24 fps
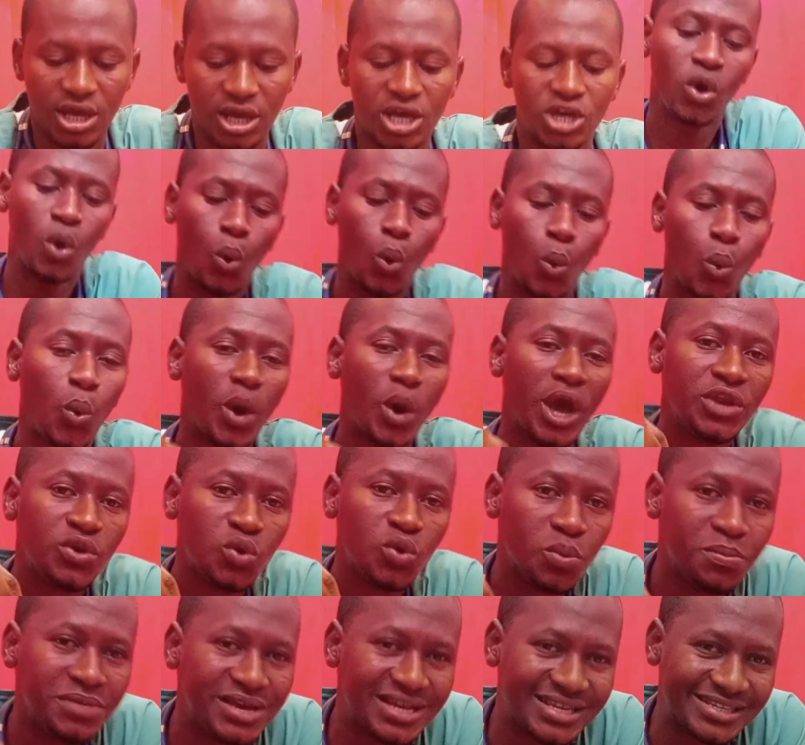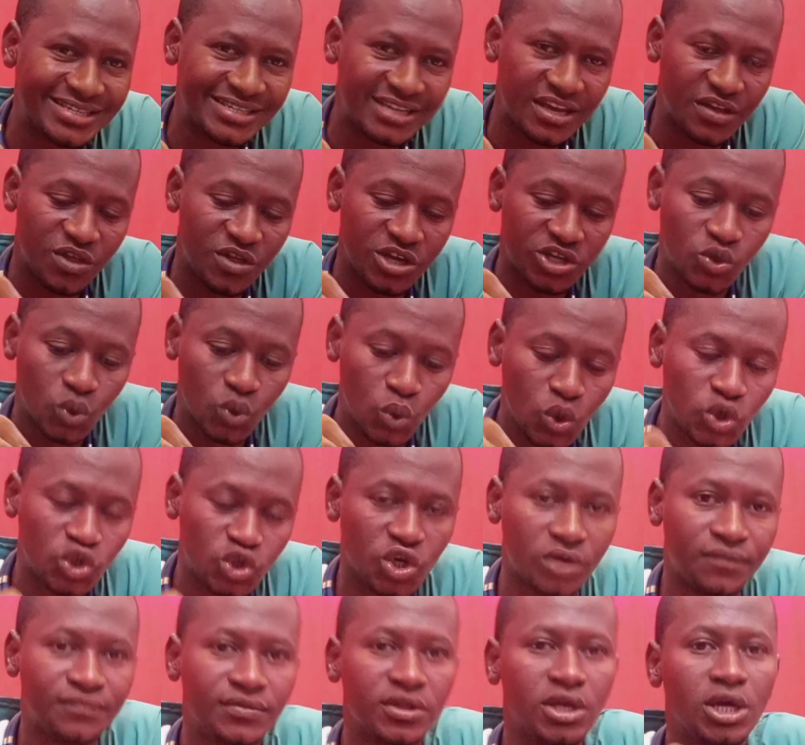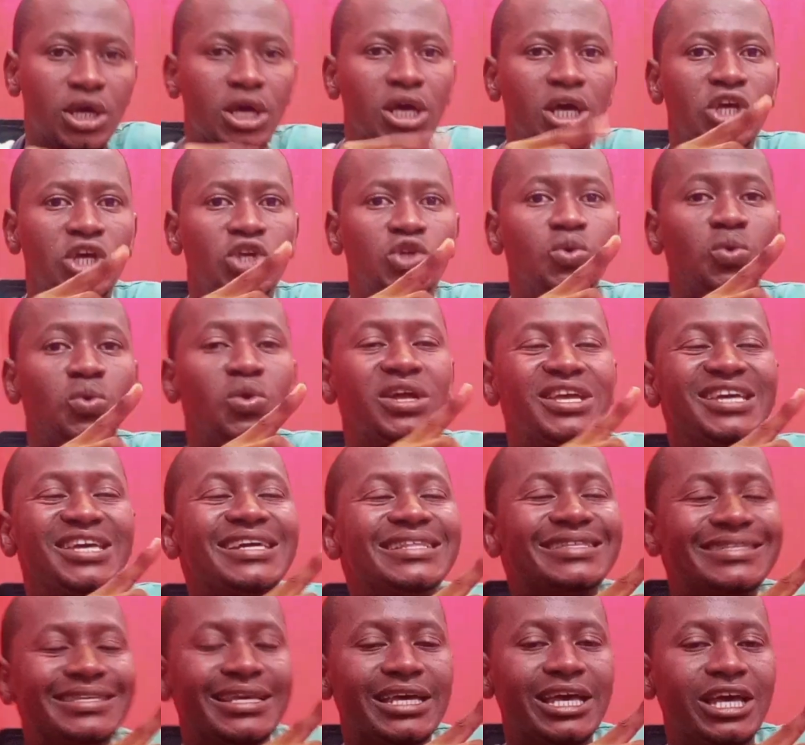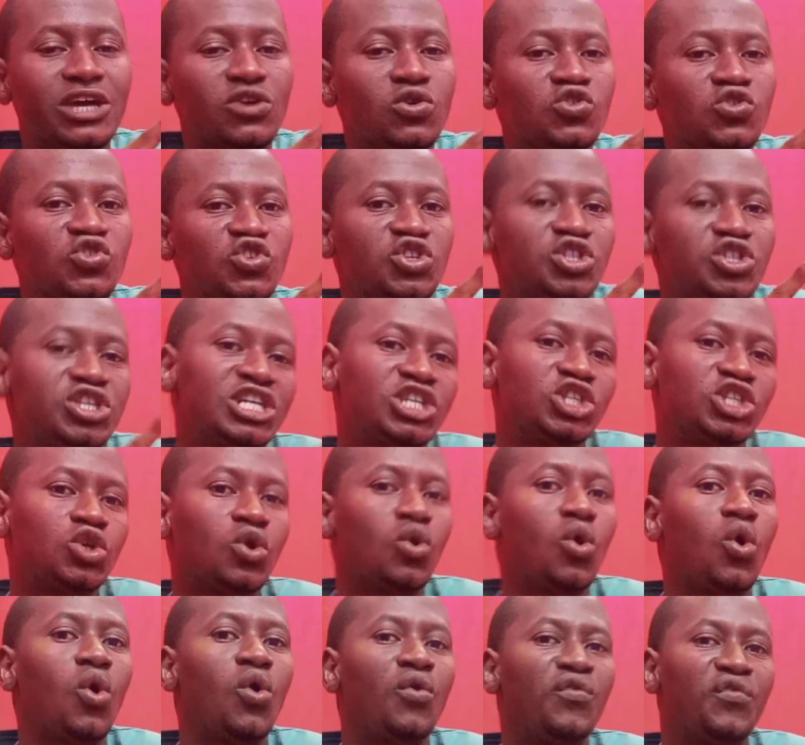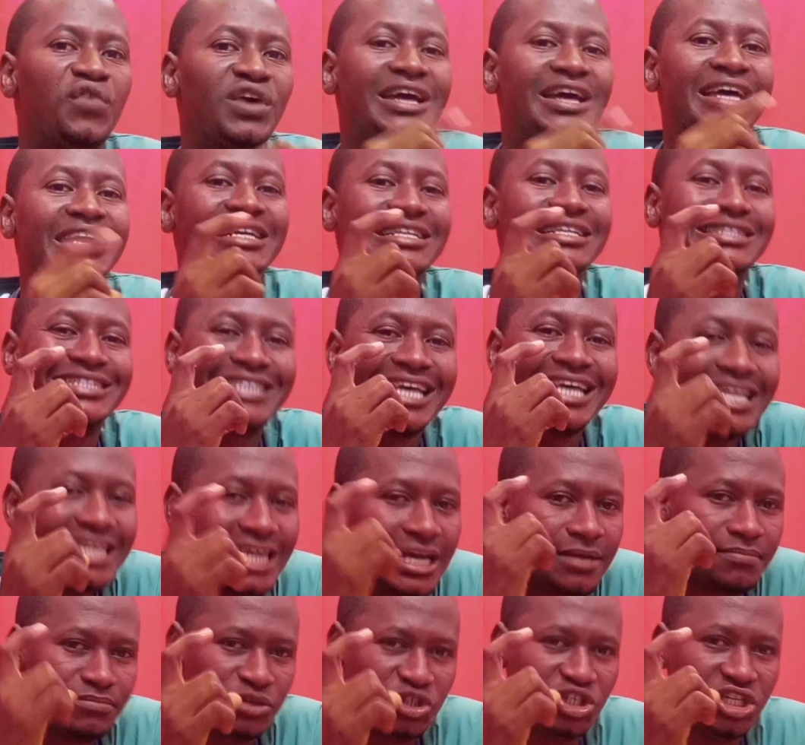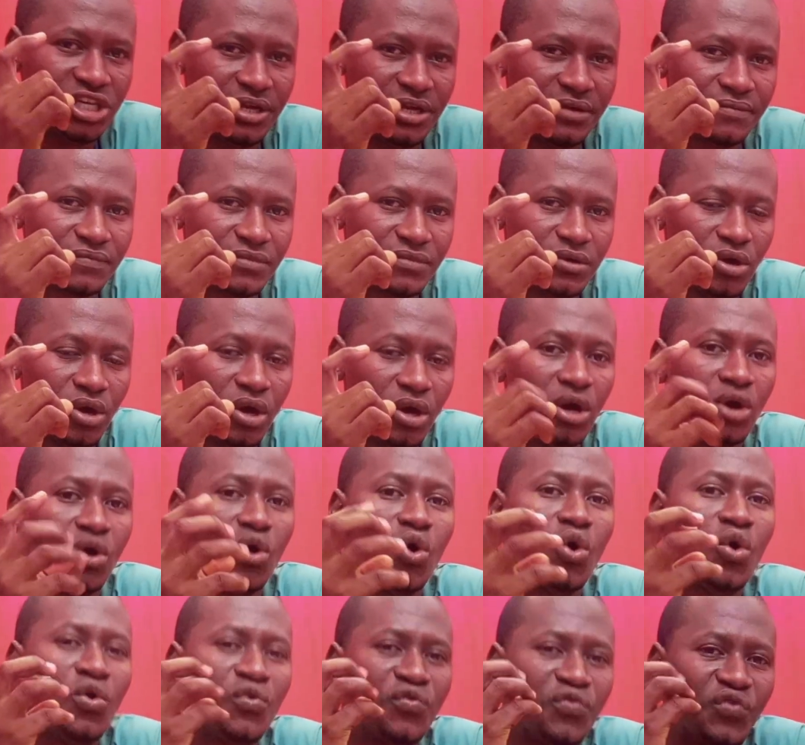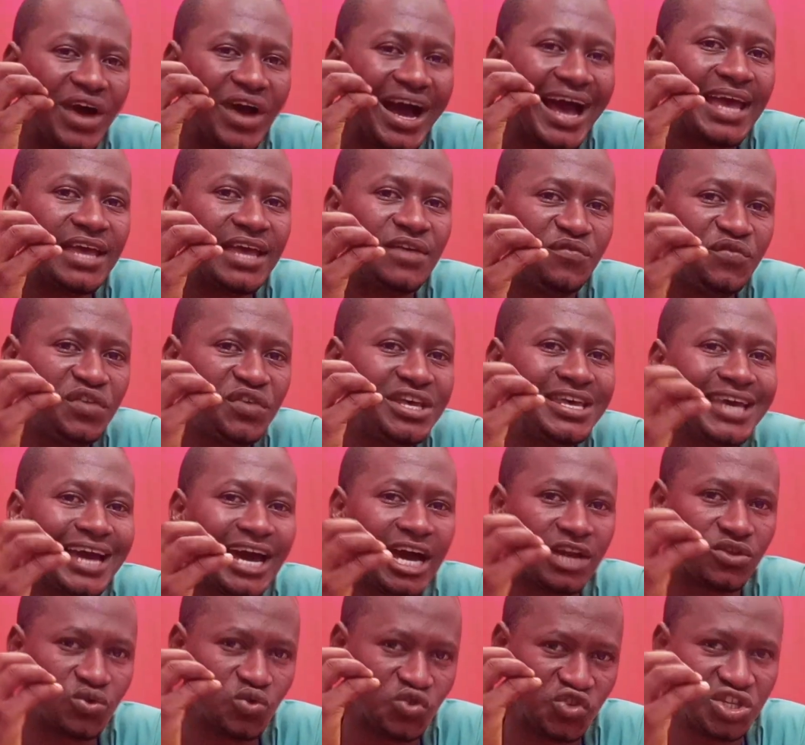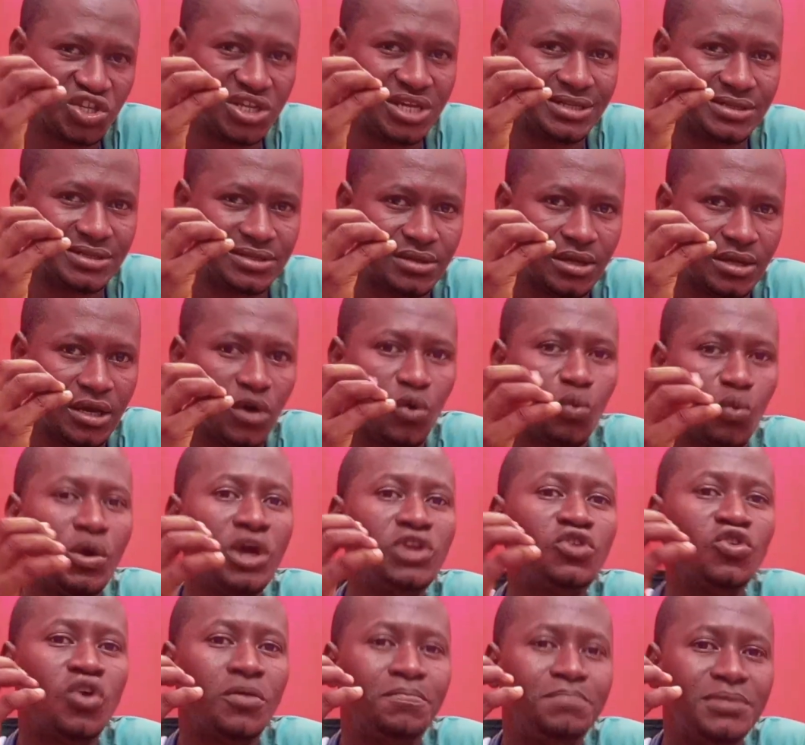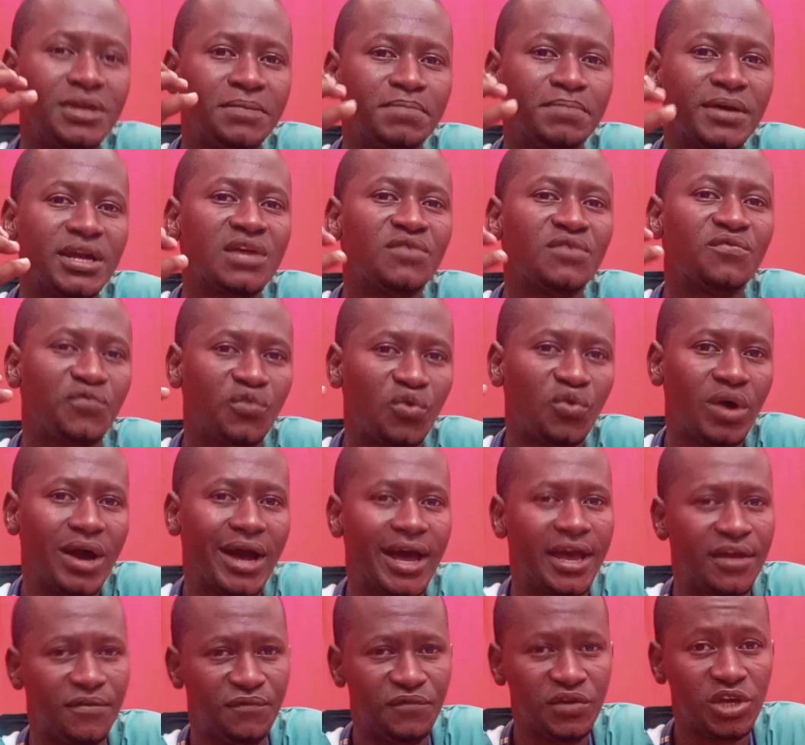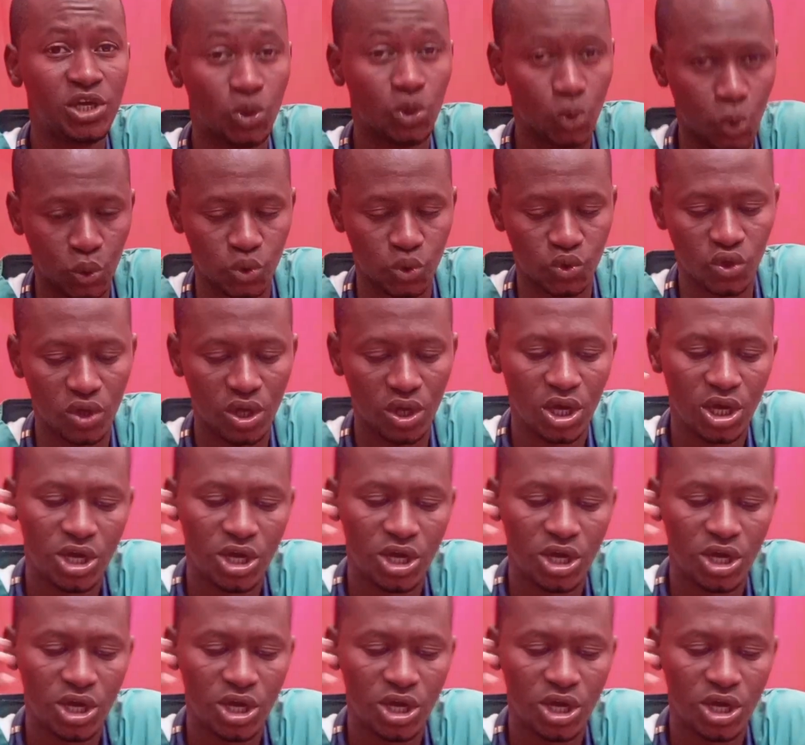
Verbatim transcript: So when you mix the solution, you will get a concentration of 10 mg of IV artesunate when you are preparing for IV route.